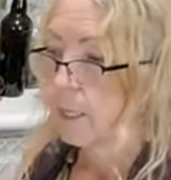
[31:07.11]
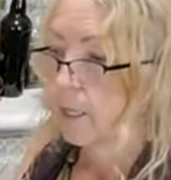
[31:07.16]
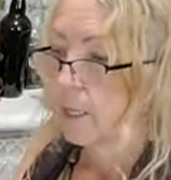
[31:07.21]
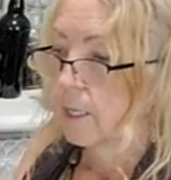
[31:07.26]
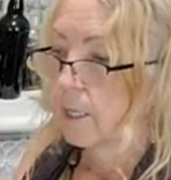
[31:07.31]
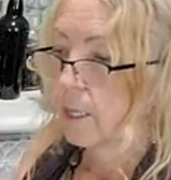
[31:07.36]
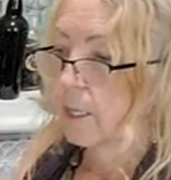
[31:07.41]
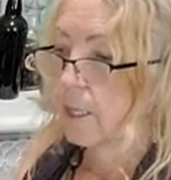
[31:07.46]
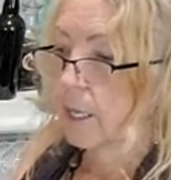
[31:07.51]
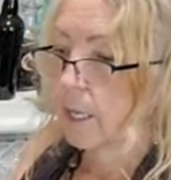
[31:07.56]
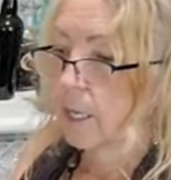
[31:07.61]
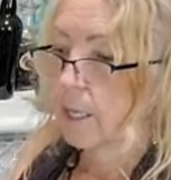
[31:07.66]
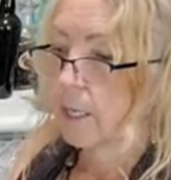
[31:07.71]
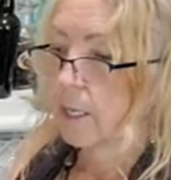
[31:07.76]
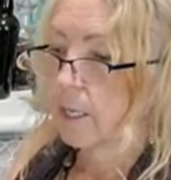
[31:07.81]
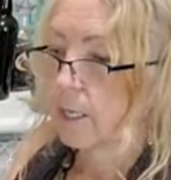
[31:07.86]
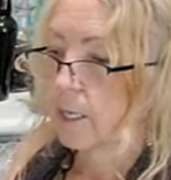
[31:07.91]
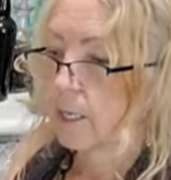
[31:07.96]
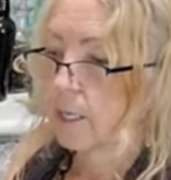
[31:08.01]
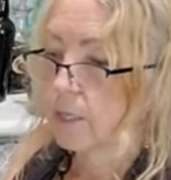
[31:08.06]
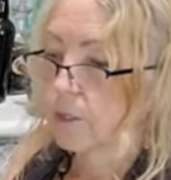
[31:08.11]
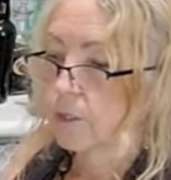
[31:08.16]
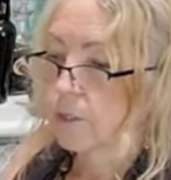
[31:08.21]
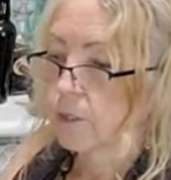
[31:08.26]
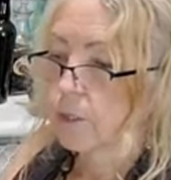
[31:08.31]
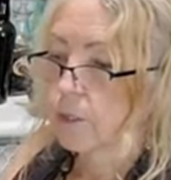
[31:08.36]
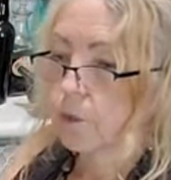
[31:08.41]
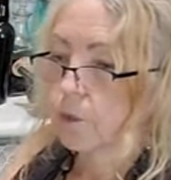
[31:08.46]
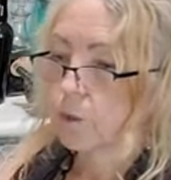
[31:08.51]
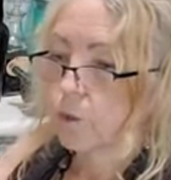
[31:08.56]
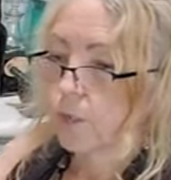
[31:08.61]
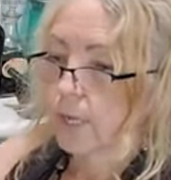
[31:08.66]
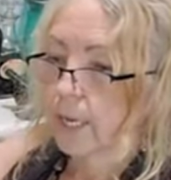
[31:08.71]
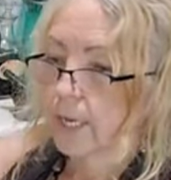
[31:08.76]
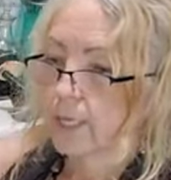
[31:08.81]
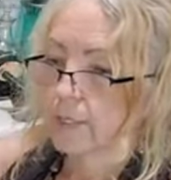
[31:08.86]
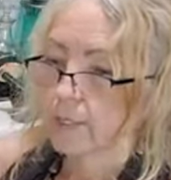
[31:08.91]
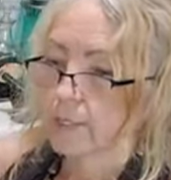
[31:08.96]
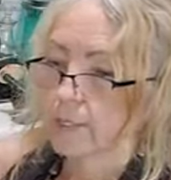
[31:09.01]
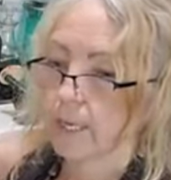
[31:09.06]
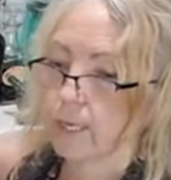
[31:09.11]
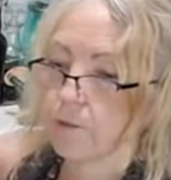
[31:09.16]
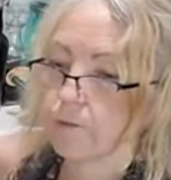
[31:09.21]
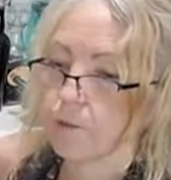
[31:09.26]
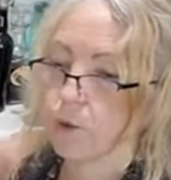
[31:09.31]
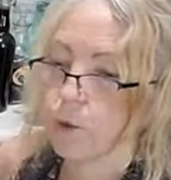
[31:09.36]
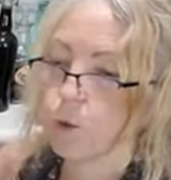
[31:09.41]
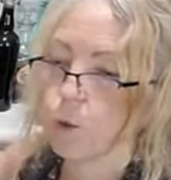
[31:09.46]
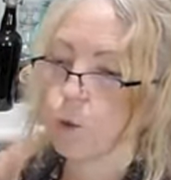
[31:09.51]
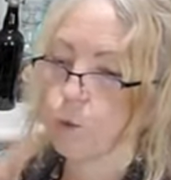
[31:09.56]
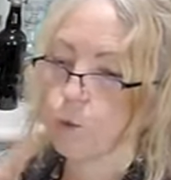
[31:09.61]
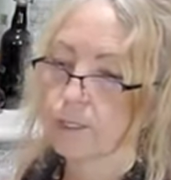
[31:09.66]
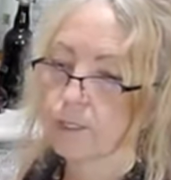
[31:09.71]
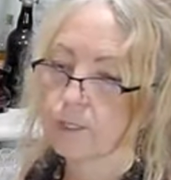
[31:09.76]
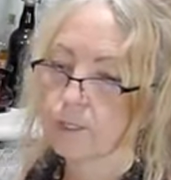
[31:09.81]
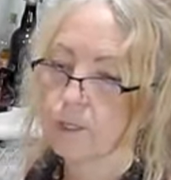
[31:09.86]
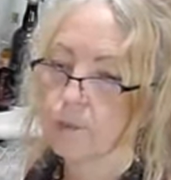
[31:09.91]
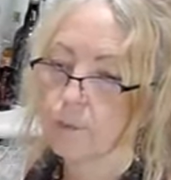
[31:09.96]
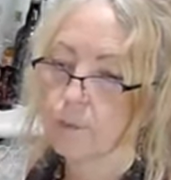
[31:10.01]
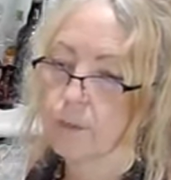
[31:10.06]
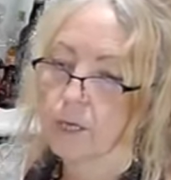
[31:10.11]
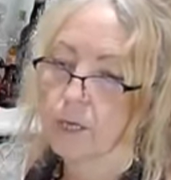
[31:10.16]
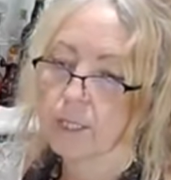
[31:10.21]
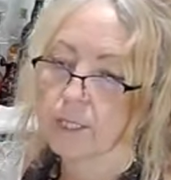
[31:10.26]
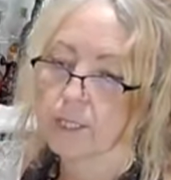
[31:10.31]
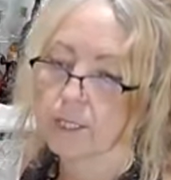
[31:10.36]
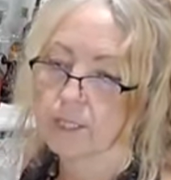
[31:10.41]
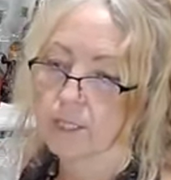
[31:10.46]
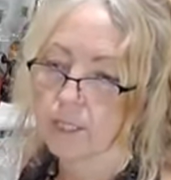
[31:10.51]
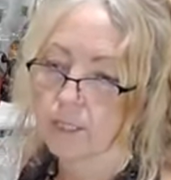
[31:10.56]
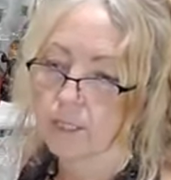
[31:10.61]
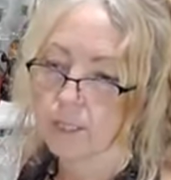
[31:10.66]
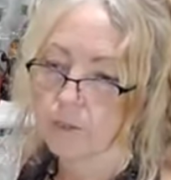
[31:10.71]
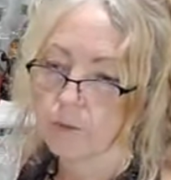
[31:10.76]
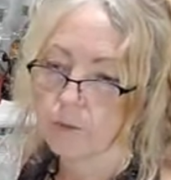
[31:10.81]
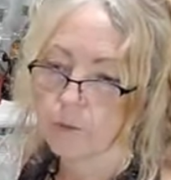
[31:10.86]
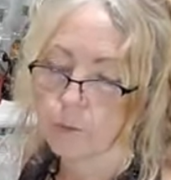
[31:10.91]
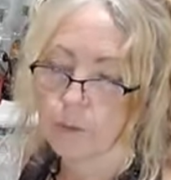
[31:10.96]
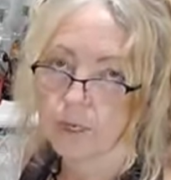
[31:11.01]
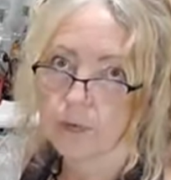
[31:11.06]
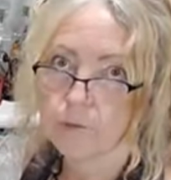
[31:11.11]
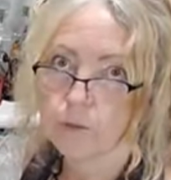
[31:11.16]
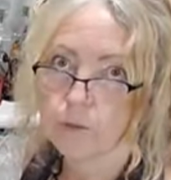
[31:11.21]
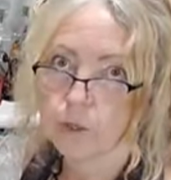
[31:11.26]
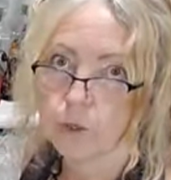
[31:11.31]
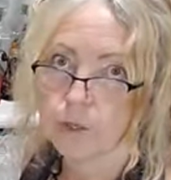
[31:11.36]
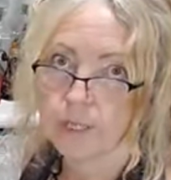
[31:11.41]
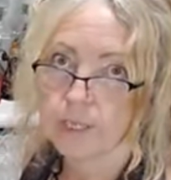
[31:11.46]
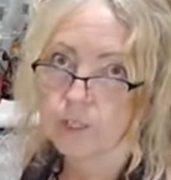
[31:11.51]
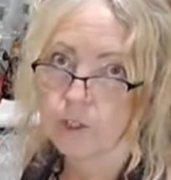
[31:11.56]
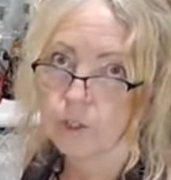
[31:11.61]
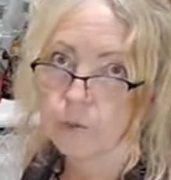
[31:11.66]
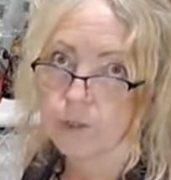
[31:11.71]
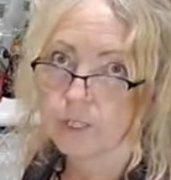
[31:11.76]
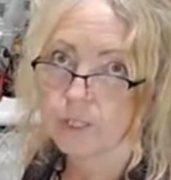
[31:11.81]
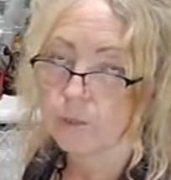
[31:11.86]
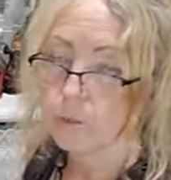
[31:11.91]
then there's a whole cascade of the whole rest of the body dealing with whatever your issue is.